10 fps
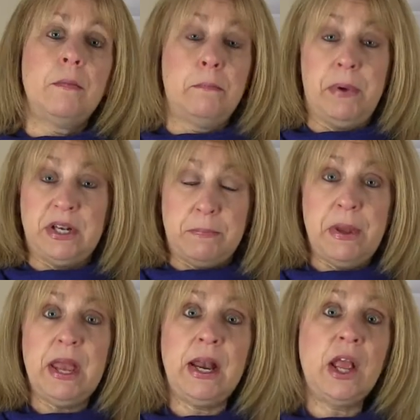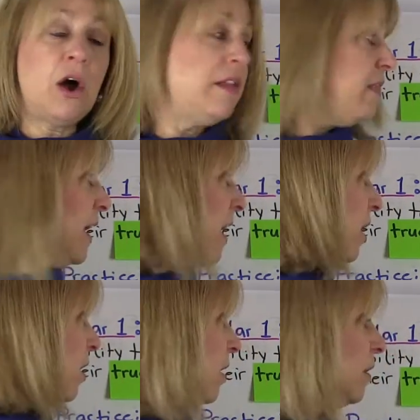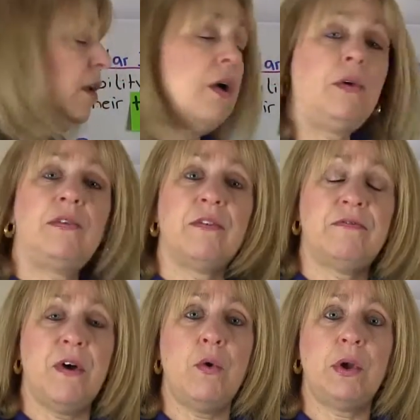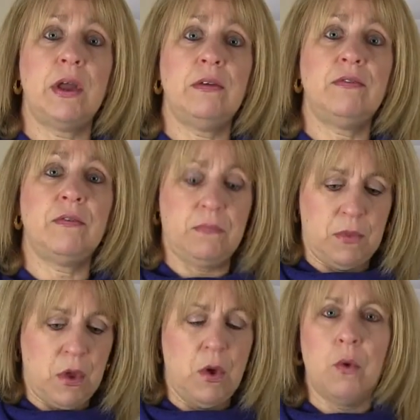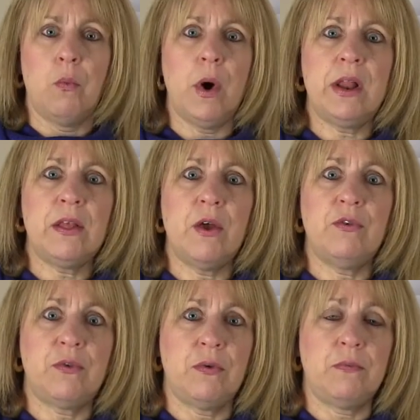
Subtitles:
but depending on their locus of focus, one of those